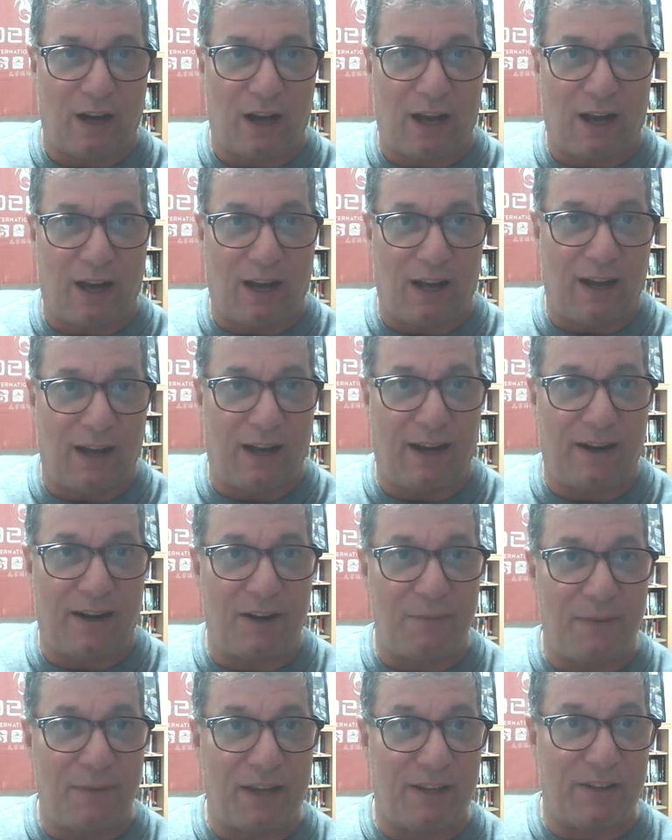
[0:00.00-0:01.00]

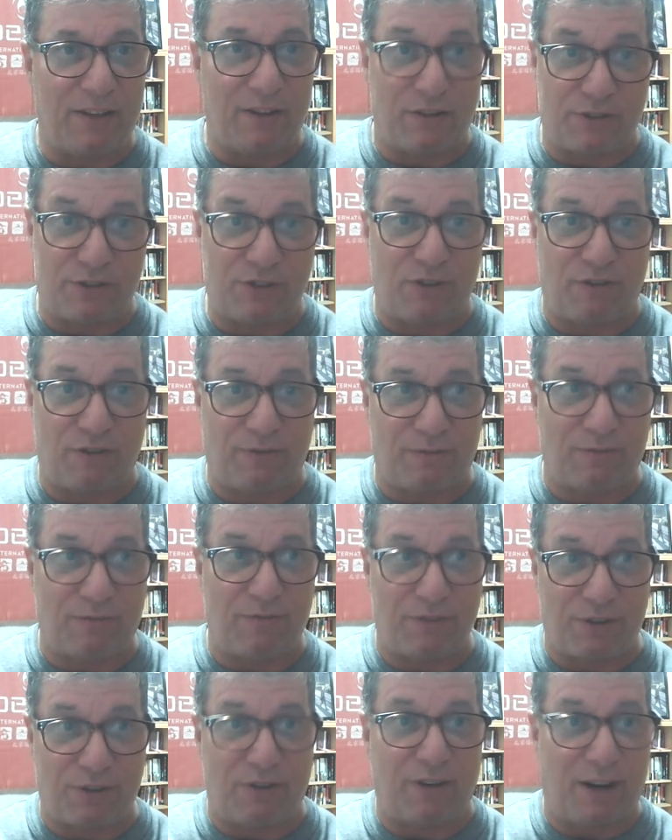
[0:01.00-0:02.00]
Ironman, there are certain
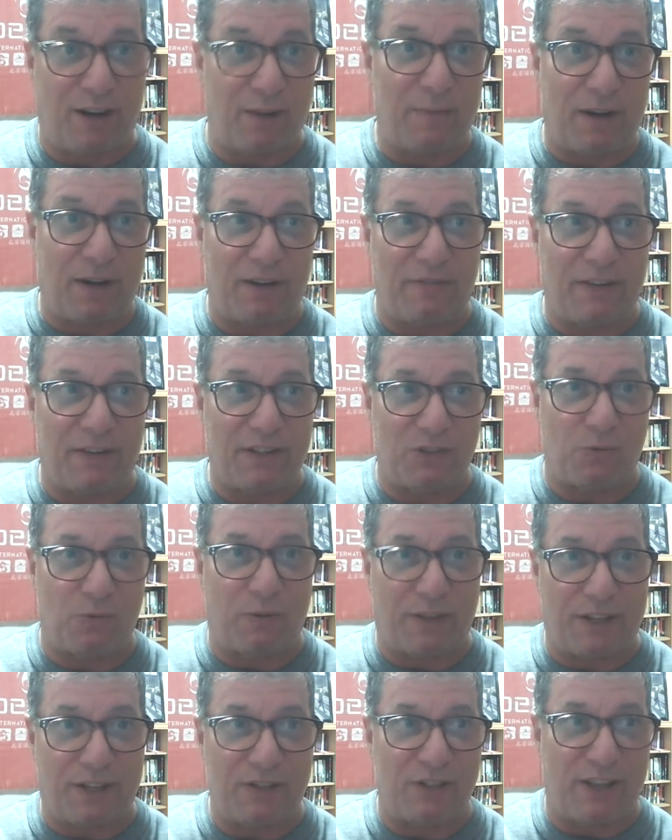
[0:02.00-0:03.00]
Ironman events
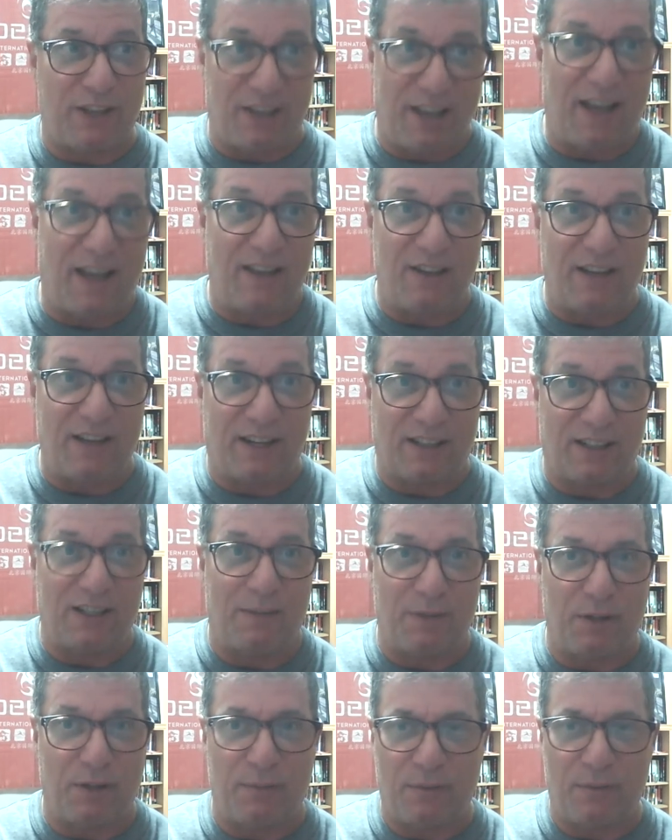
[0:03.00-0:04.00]
where they say, yeah, you got to
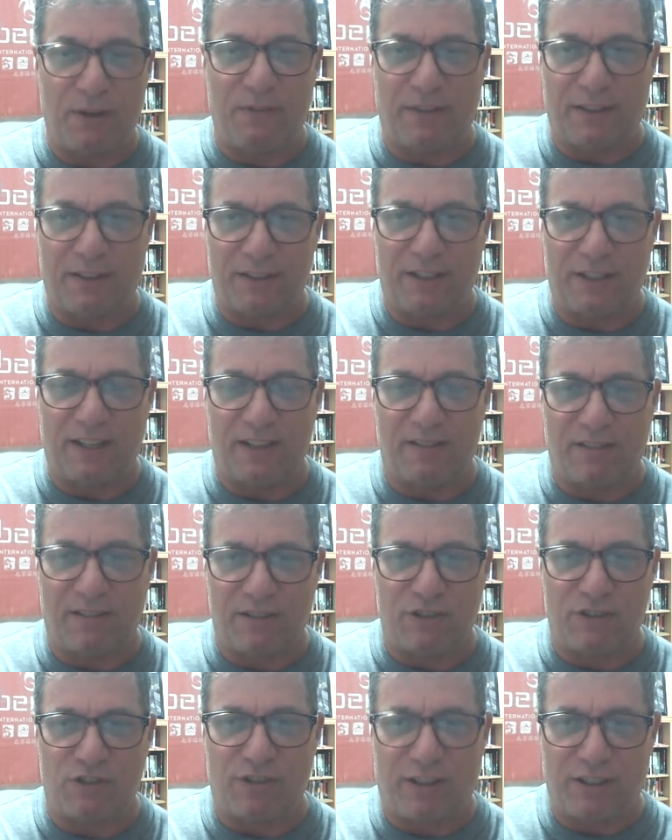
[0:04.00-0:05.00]
come to the briefing to get
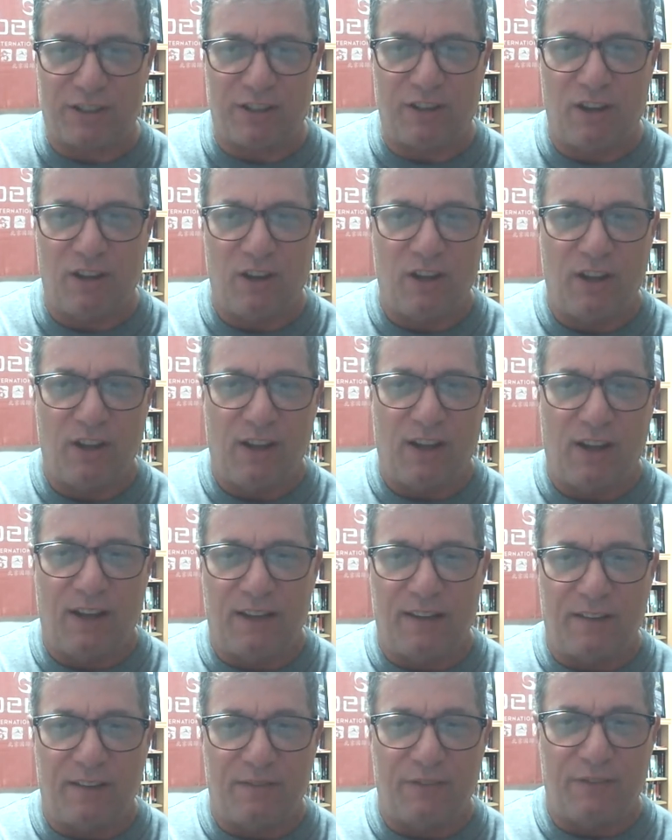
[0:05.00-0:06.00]
instructed.
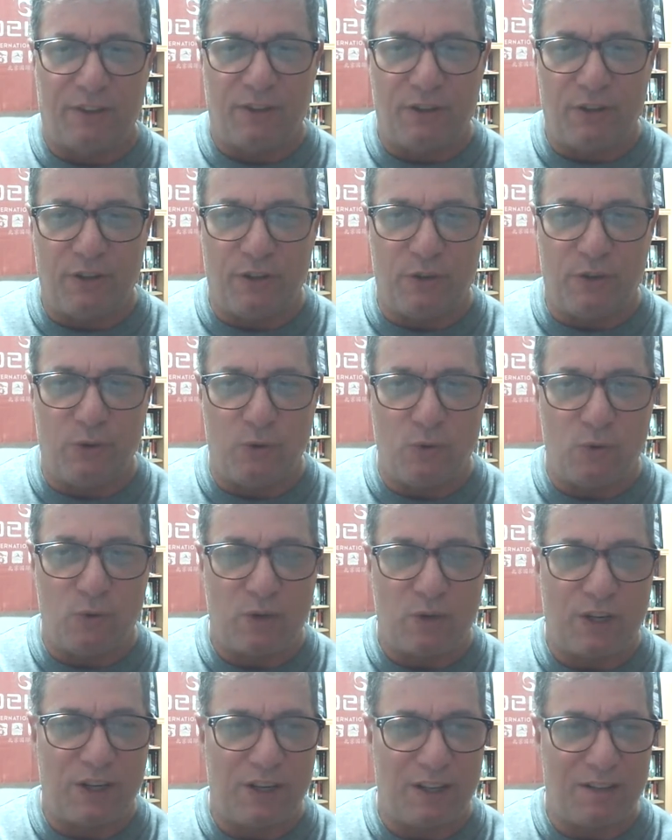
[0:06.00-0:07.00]
You
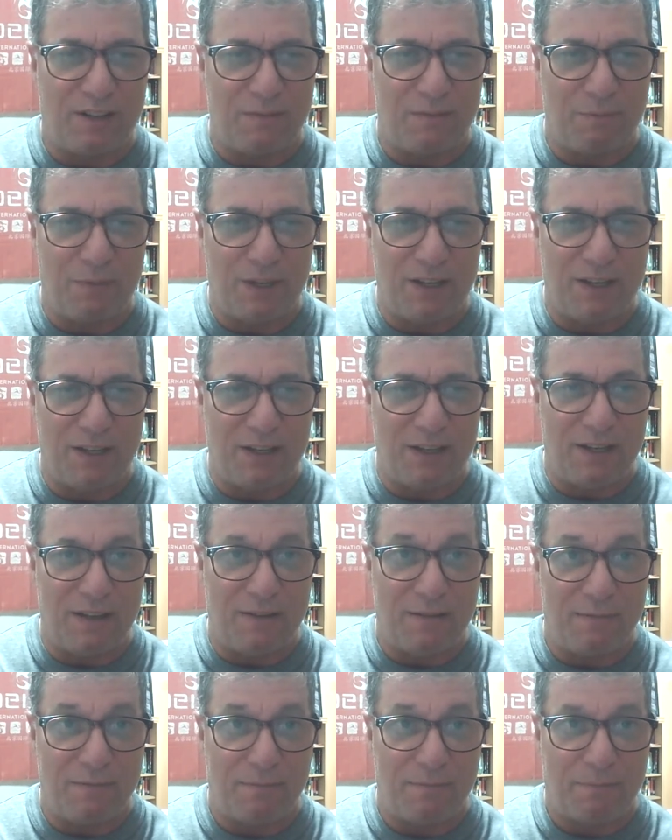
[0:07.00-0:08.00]
can
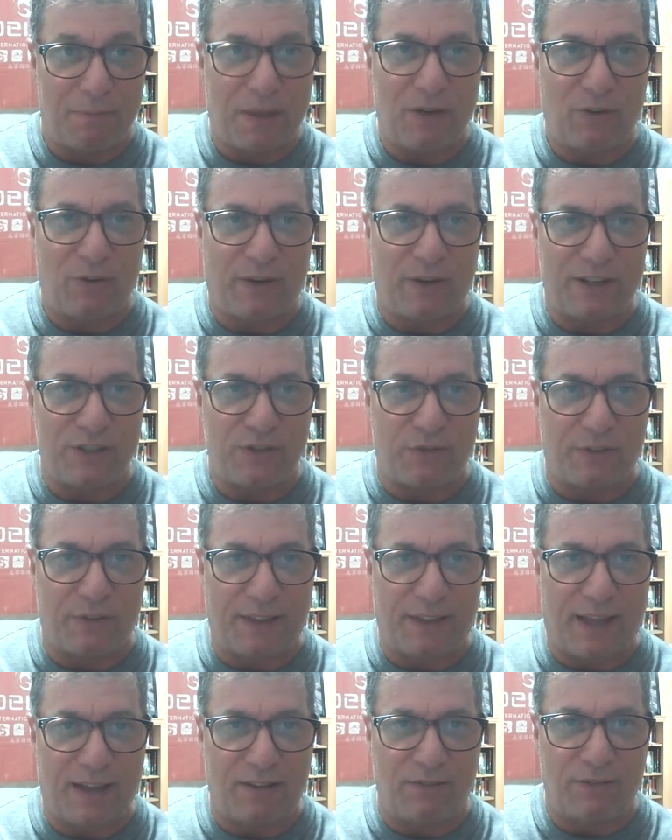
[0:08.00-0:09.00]
be penalized for
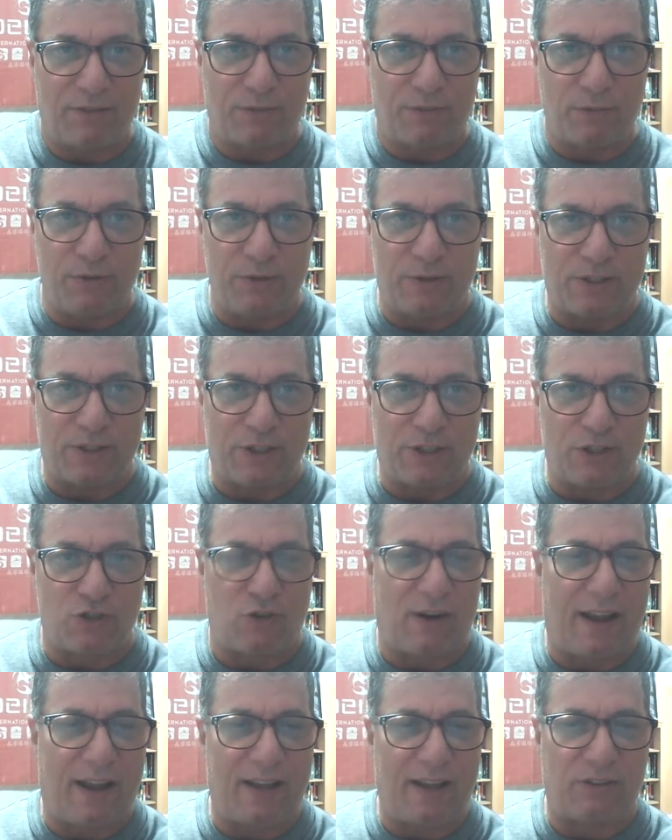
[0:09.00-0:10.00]
that through USA
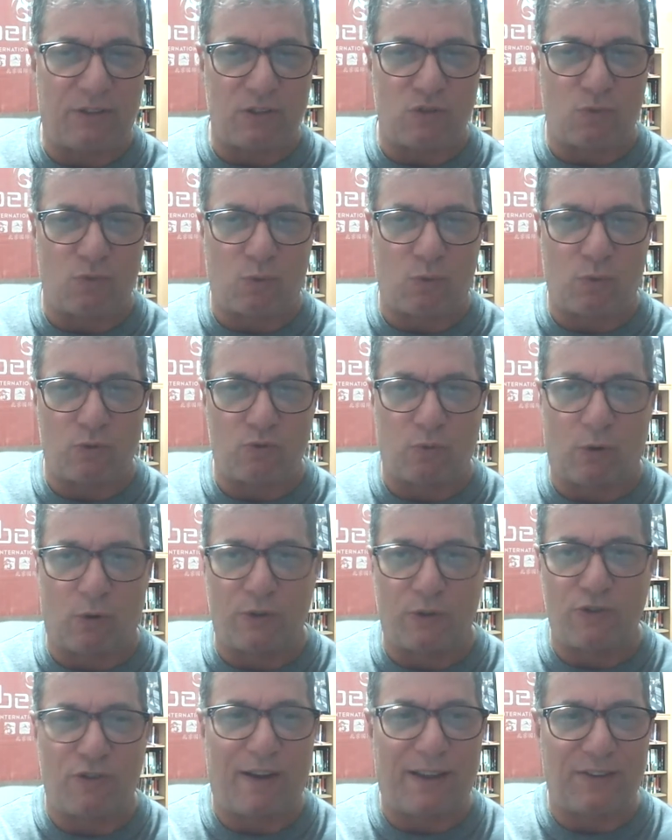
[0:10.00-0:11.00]
Triathlon's rules.
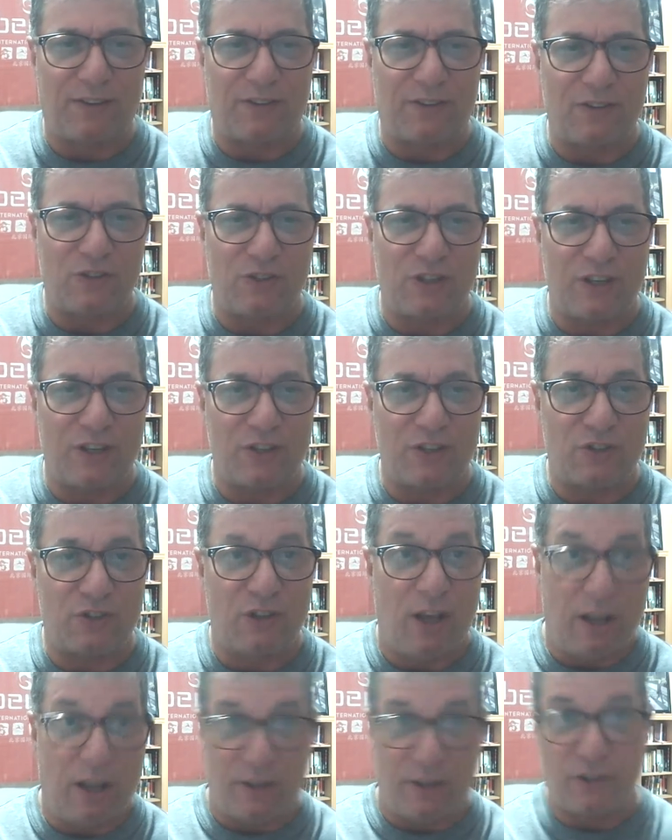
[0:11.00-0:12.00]
World Triathlon
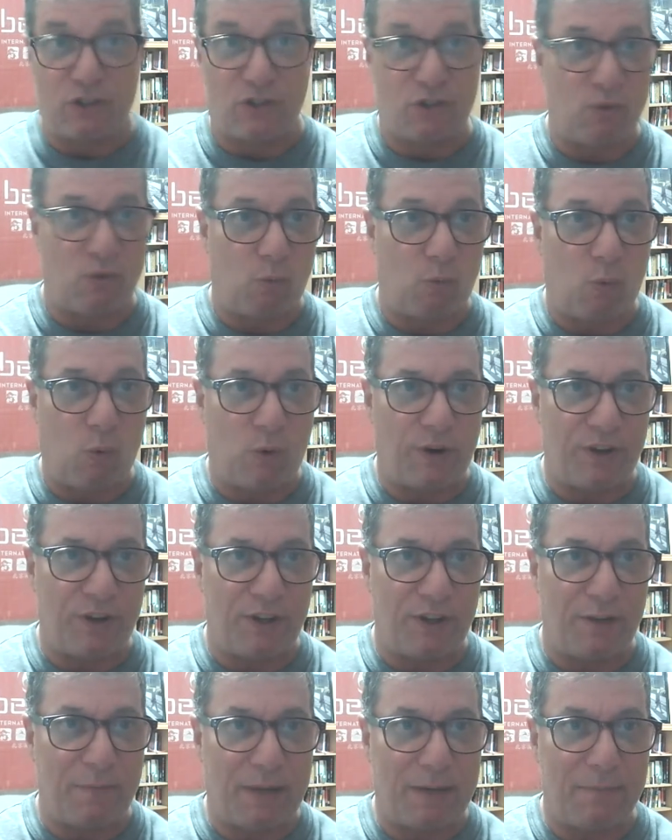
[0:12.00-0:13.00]
says this is a warn
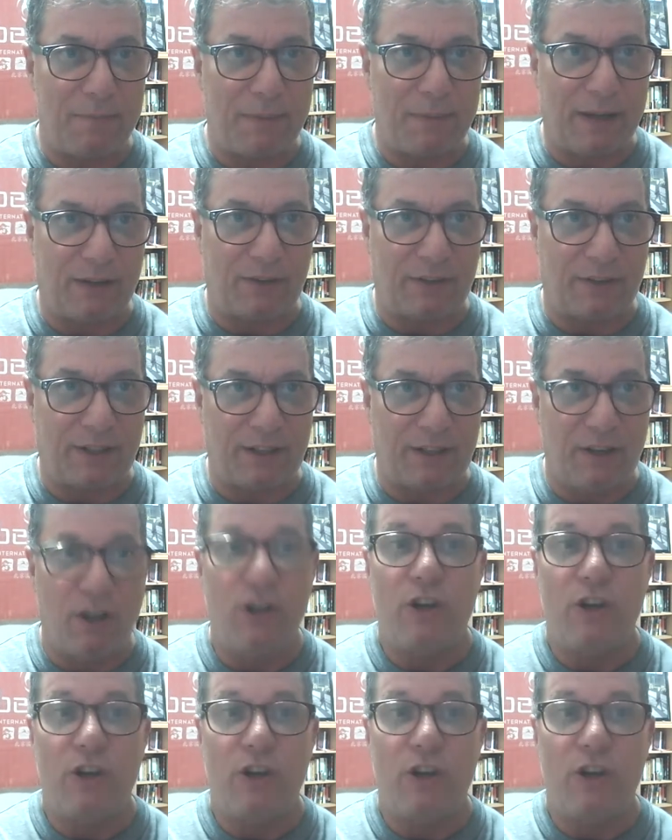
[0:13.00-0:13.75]
and amend penalty.